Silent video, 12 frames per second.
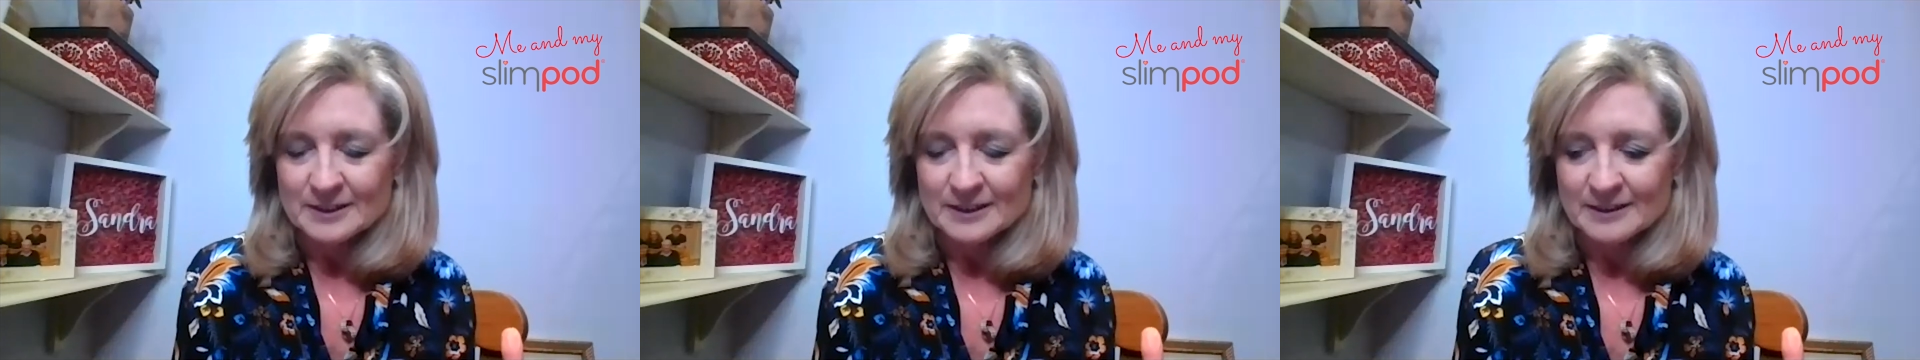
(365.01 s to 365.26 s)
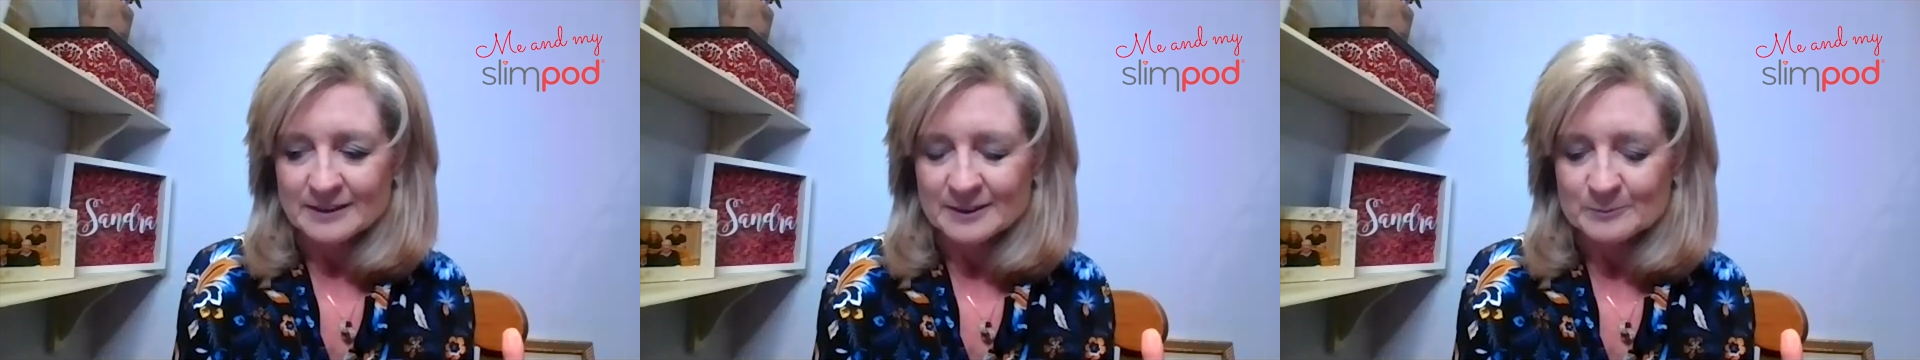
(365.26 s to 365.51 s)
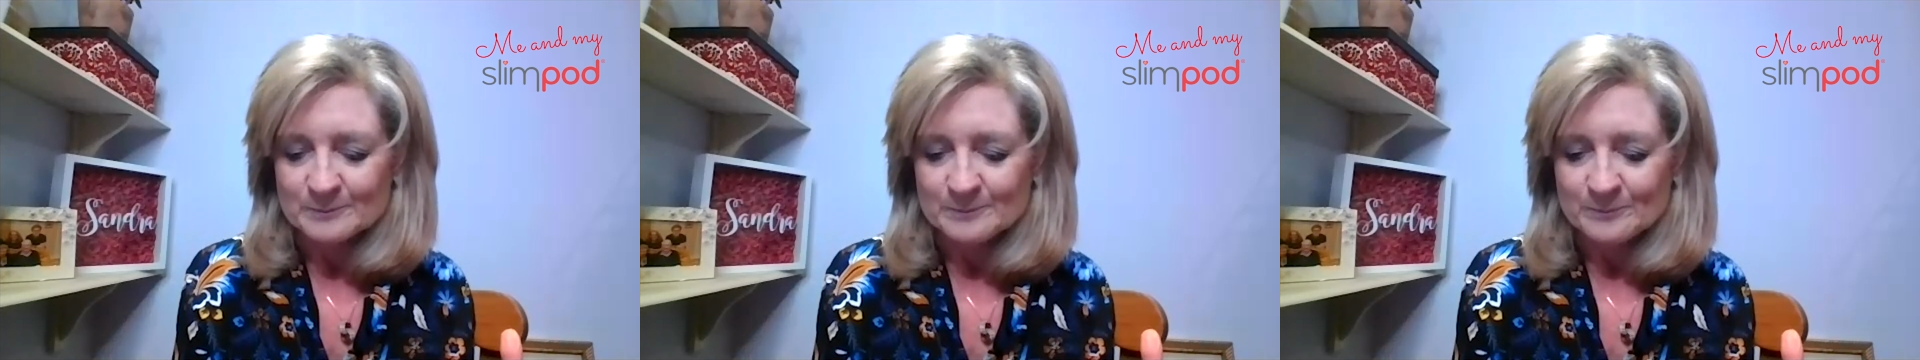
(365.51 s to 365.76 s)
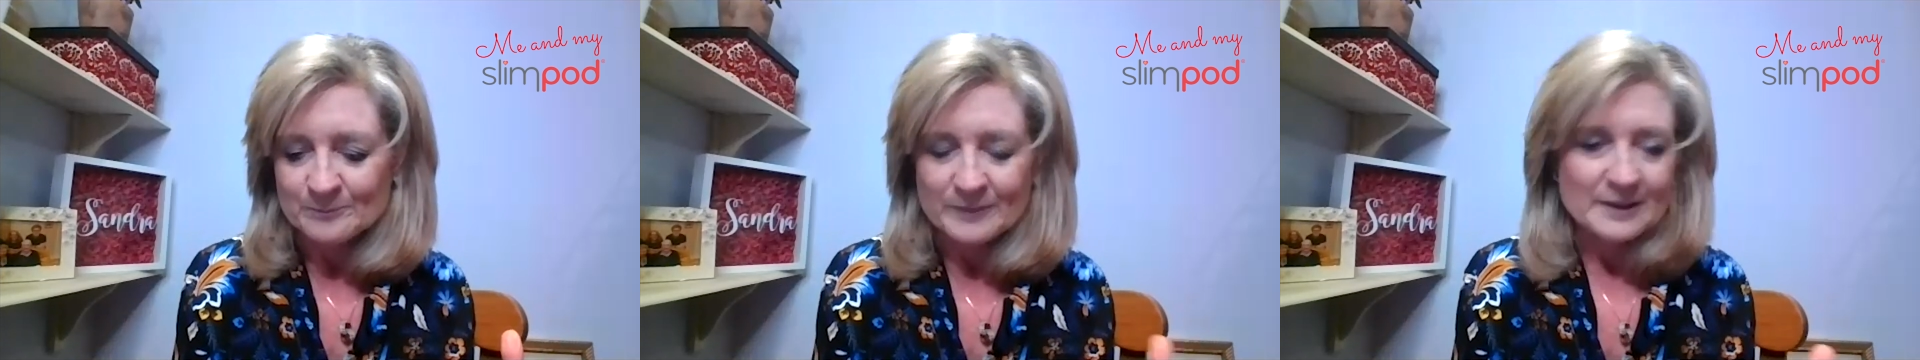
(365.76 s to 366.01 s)

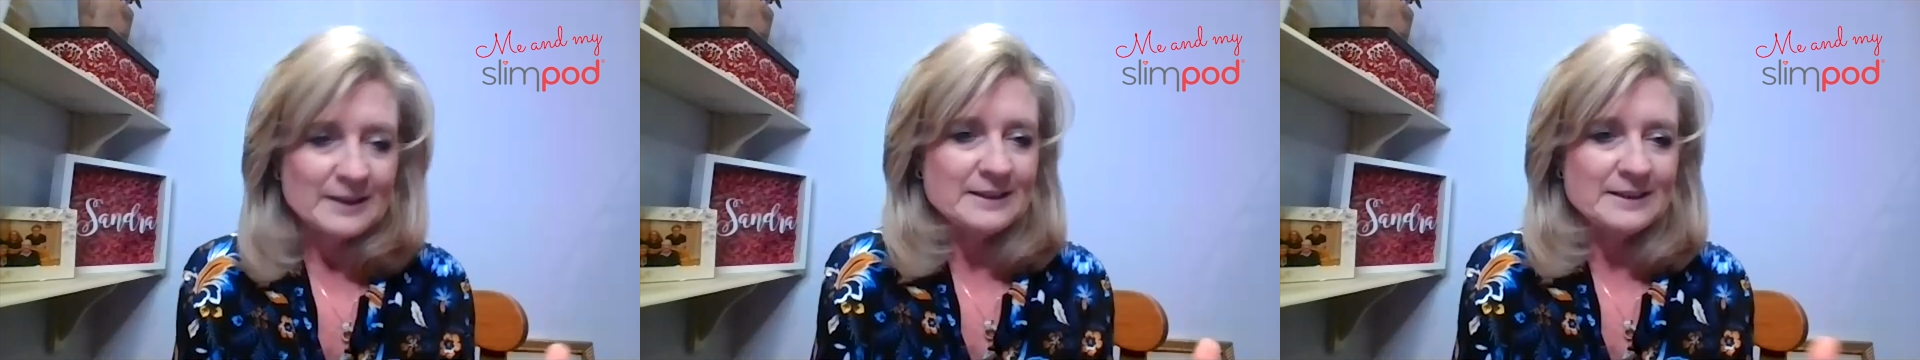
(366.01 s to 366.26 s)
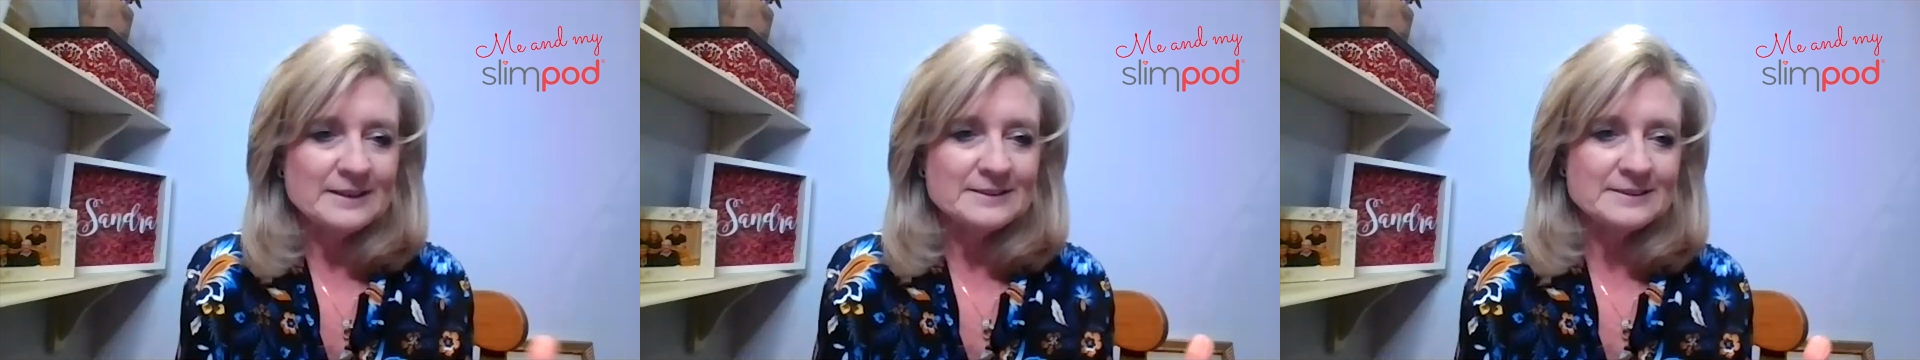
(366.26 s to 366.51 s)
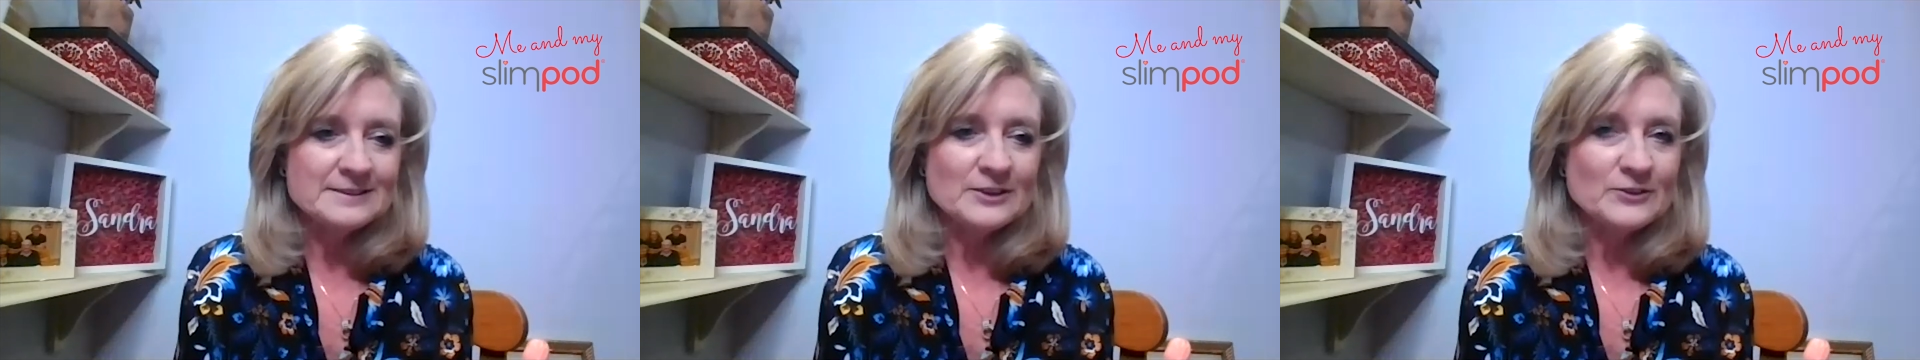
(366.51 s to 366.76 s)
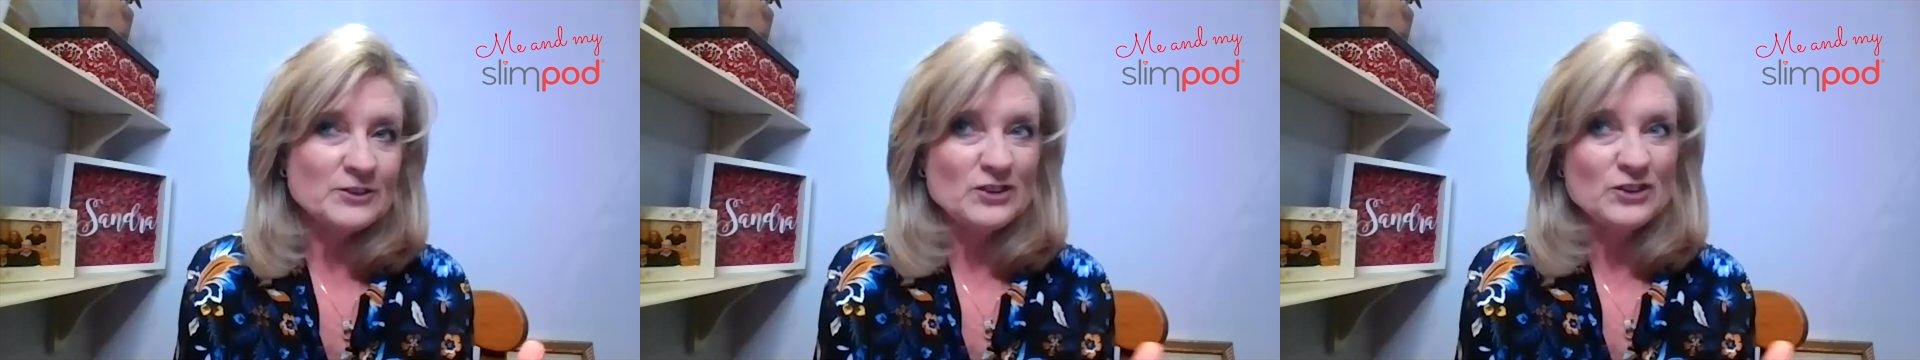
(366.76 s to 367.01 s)
it is
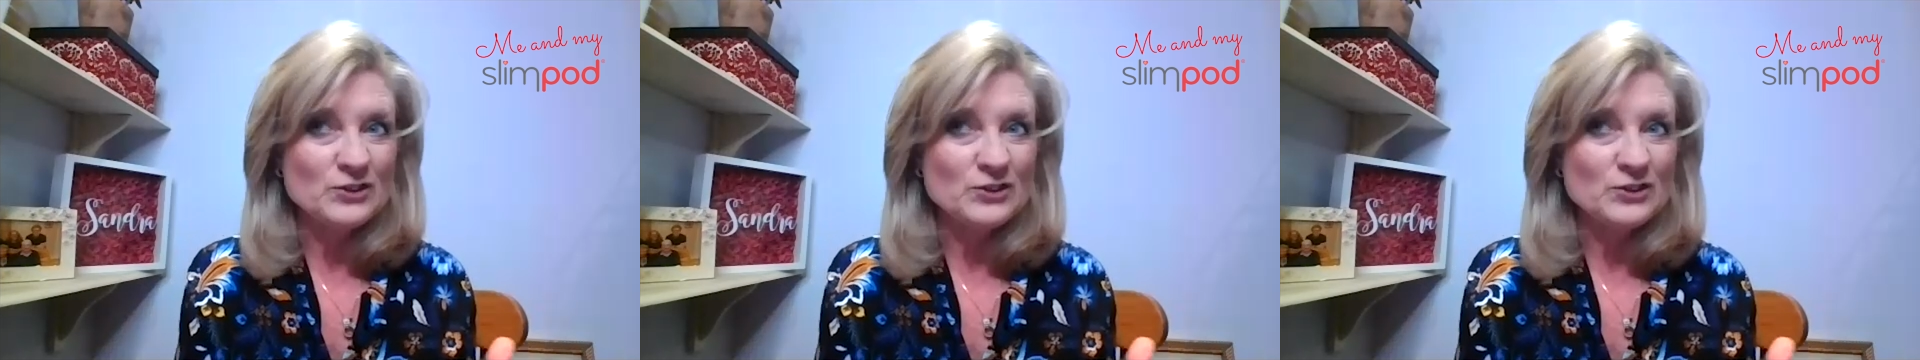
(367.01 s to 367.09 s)
so that